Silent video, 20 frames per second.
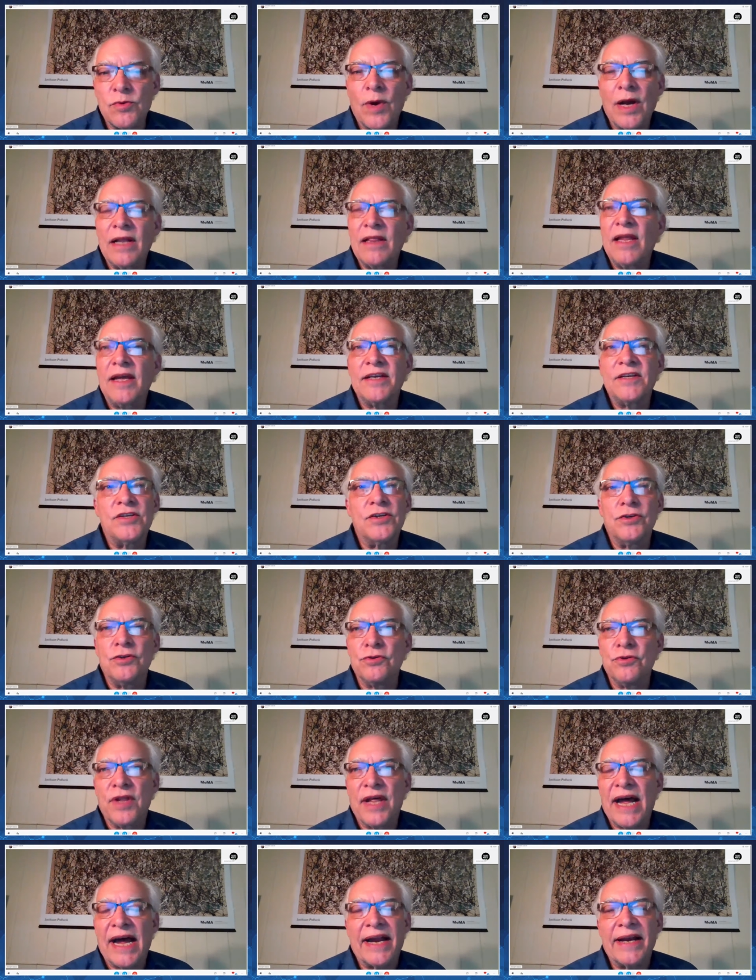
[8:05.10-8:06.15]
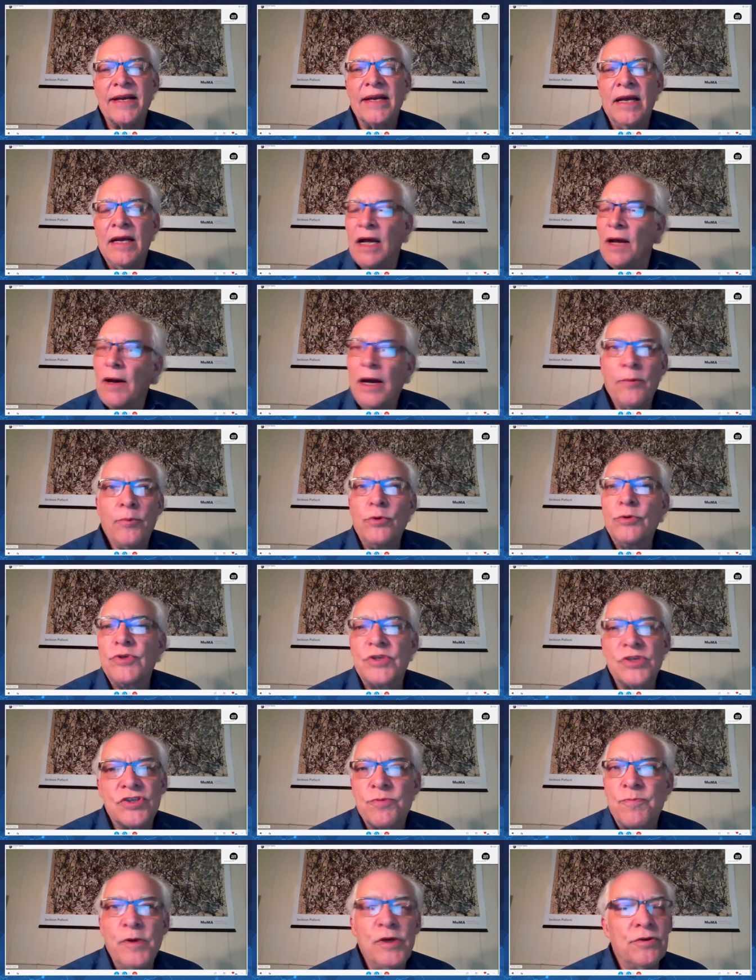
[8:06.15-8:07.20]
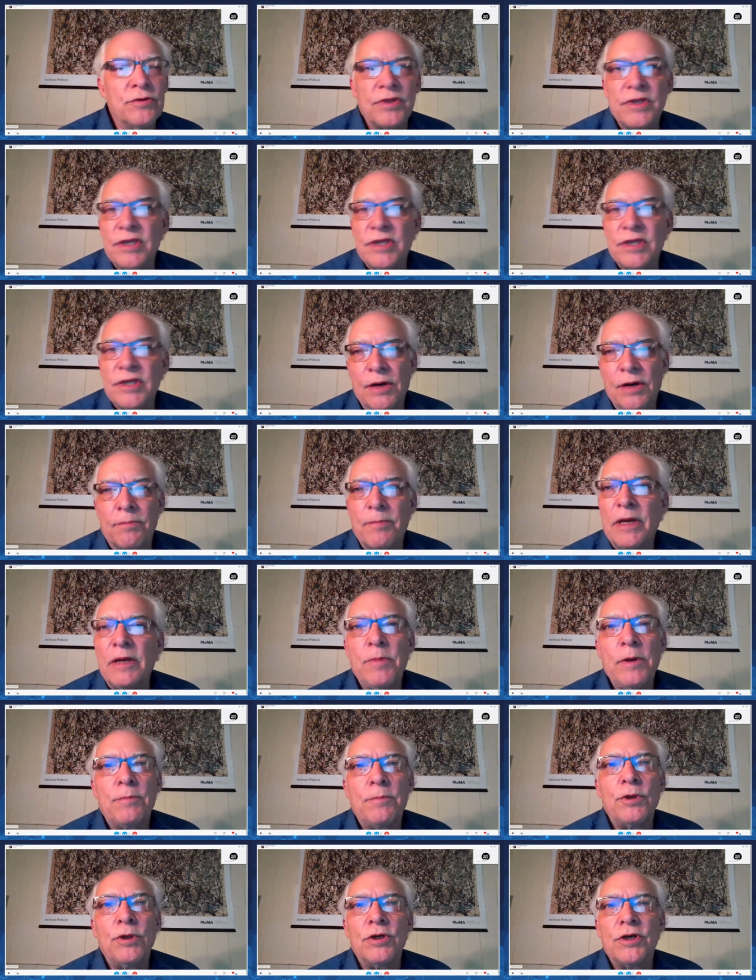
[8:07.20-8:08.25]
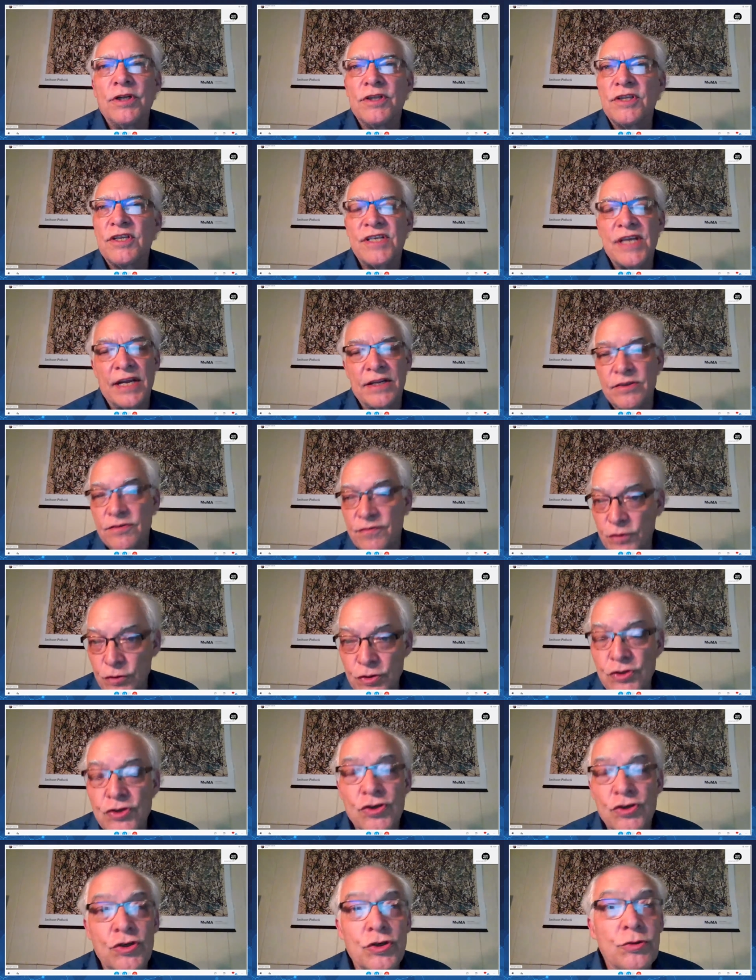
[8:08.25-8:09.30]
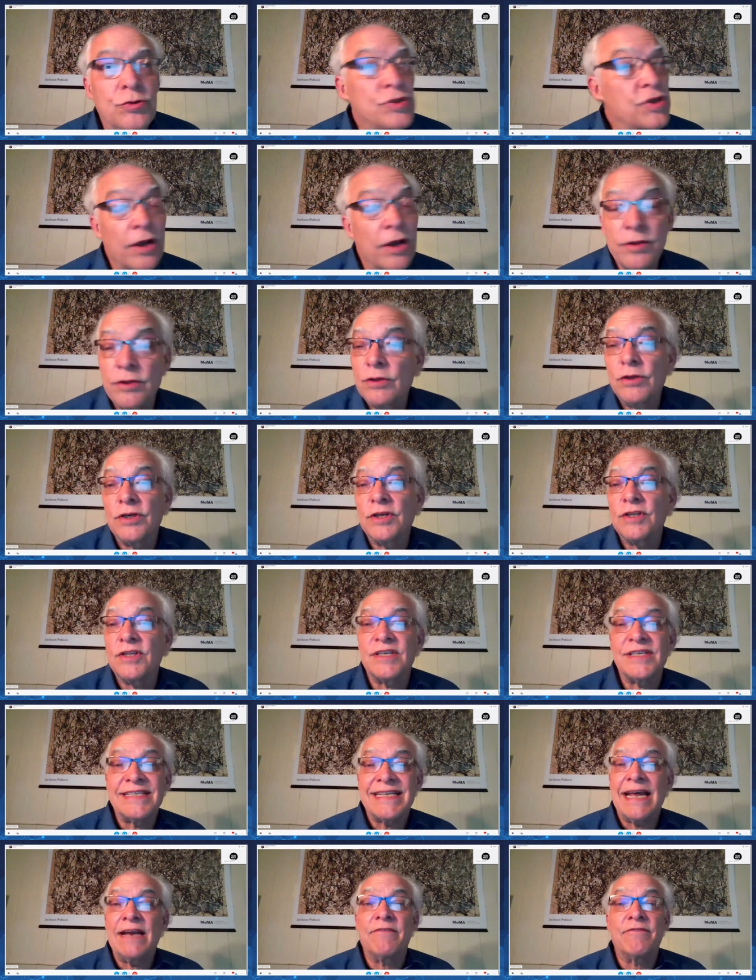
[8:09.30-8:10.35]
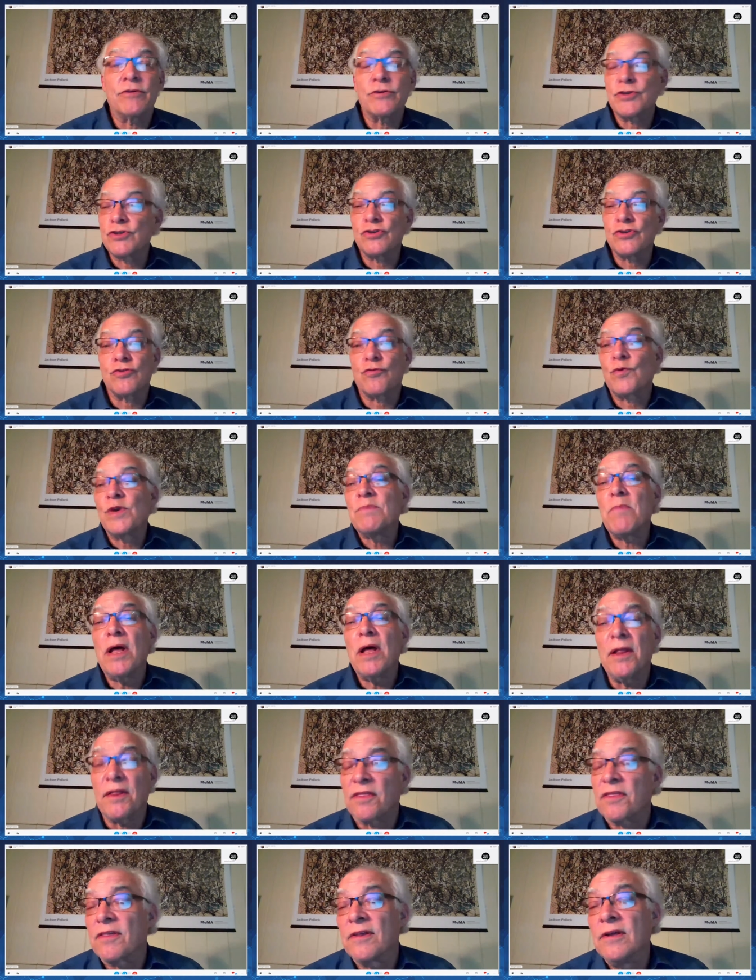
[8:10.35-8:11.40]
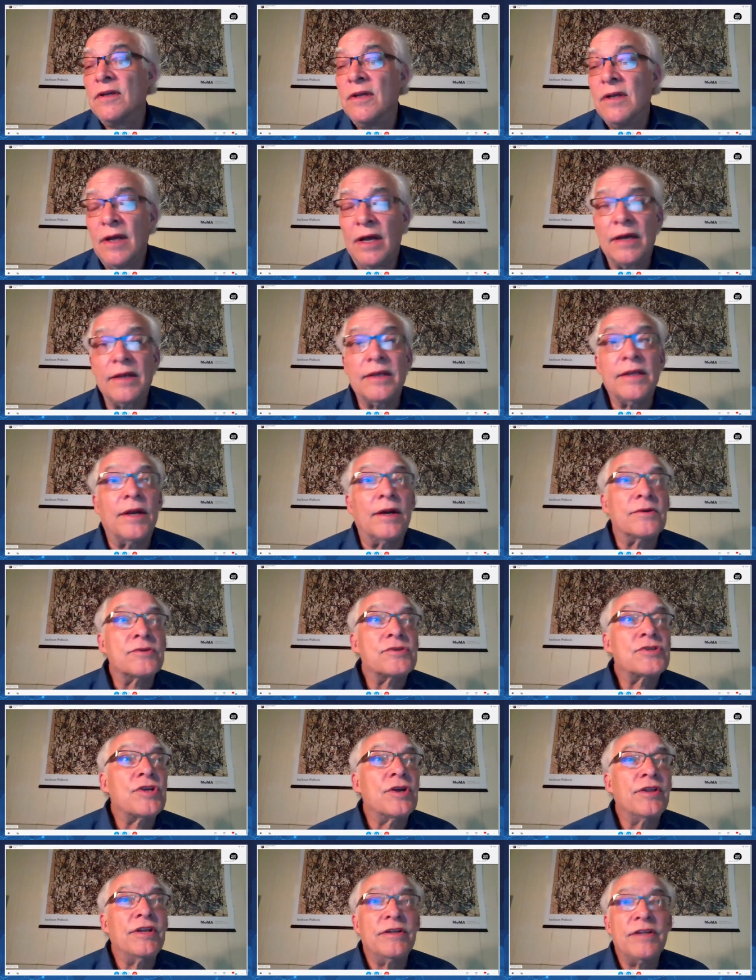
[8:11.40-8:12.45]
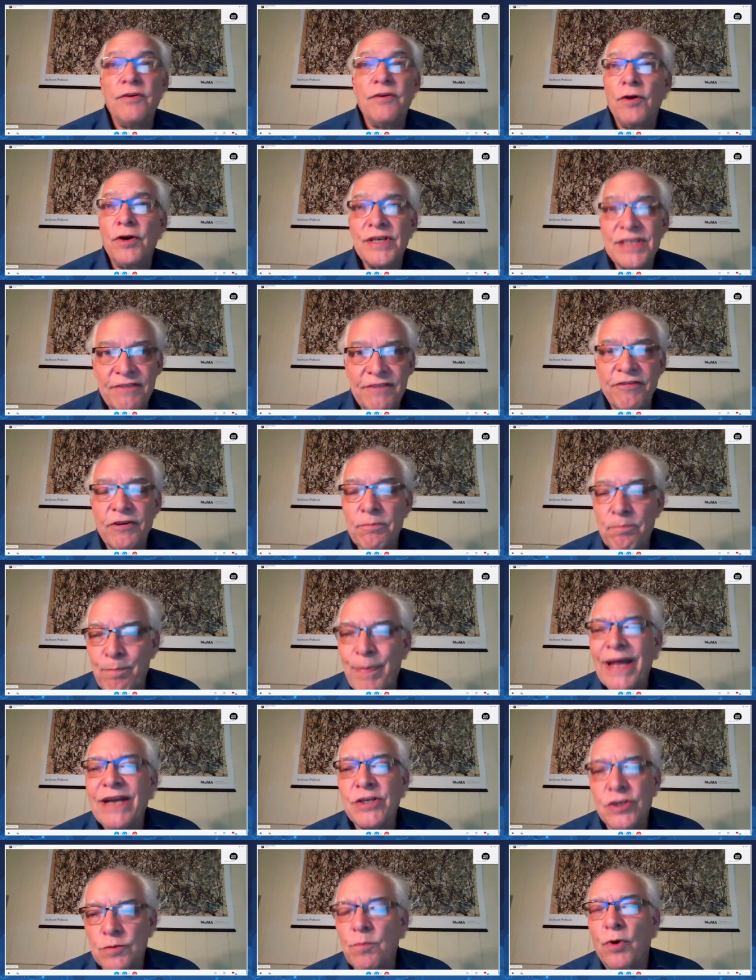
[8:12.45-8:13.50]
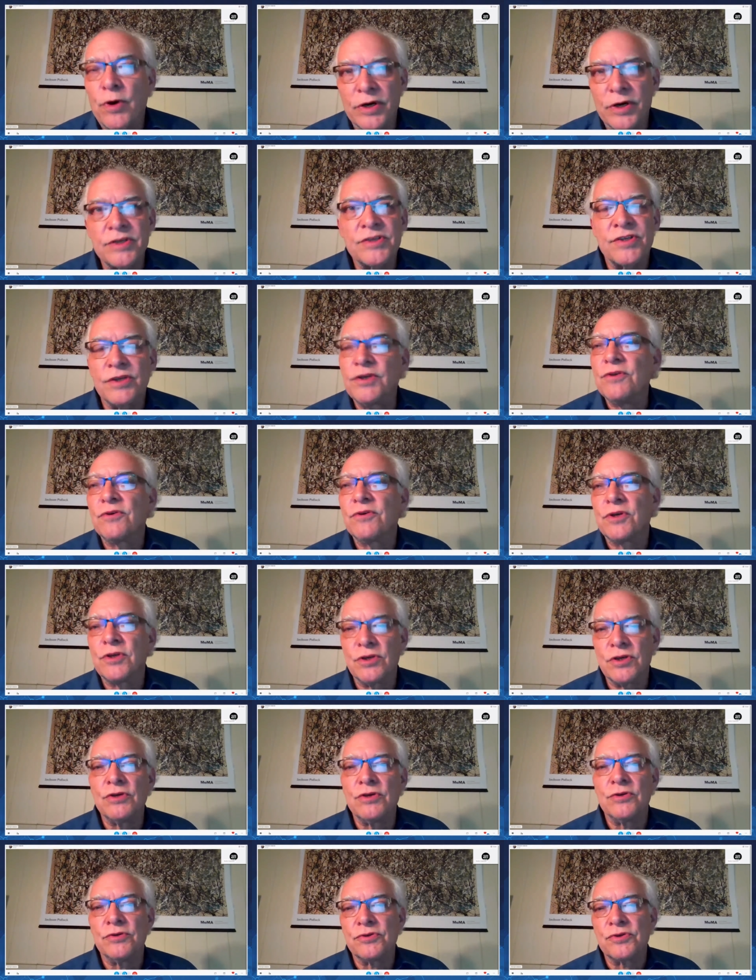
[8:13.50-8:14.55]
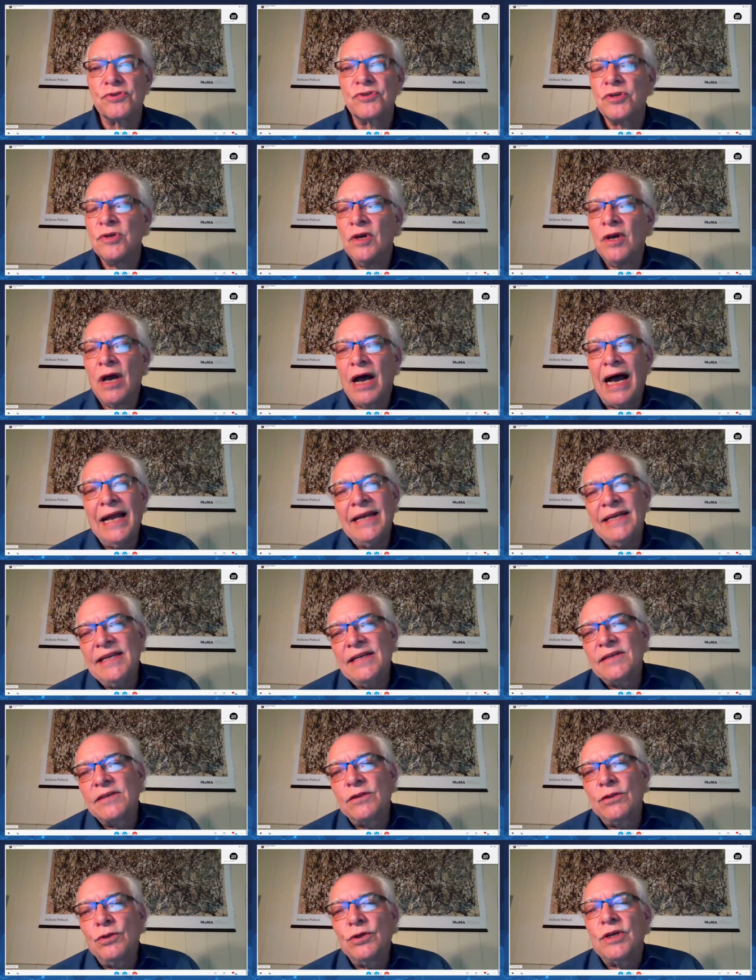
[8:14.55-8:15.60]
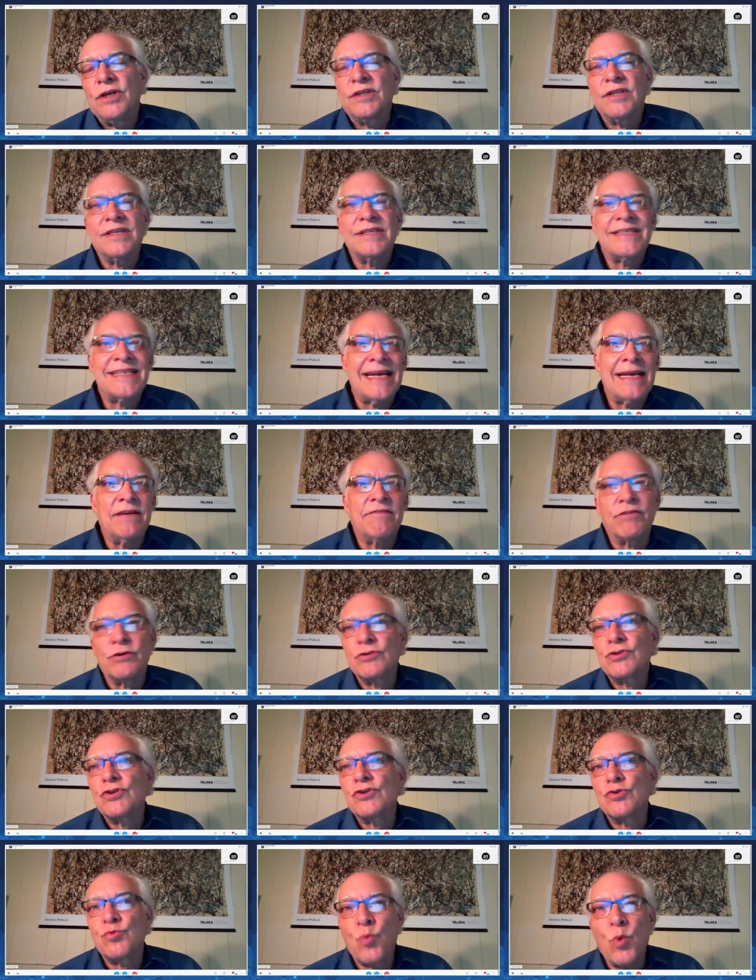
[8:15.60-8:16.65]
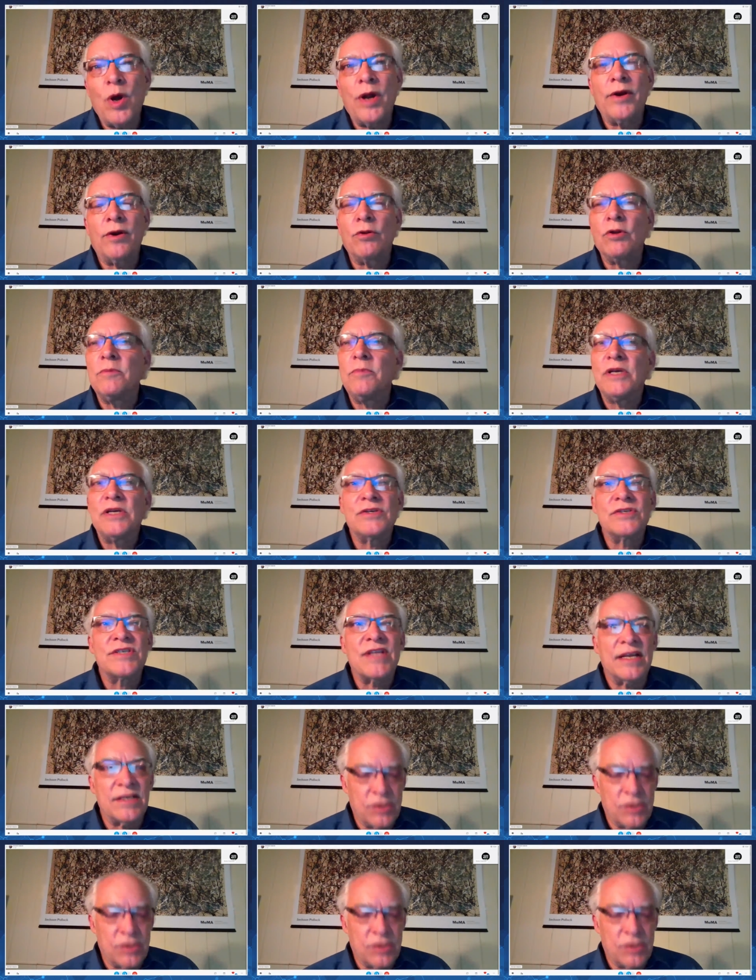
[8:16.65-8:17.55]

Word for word: I like to do that. I won't dispute that. You know, many people look at the tens versus twos, other look at the ten versus three month. Mm-hmm. You know, so there are different benchmarks that you can use. I tend to look at the ten versus one only because that's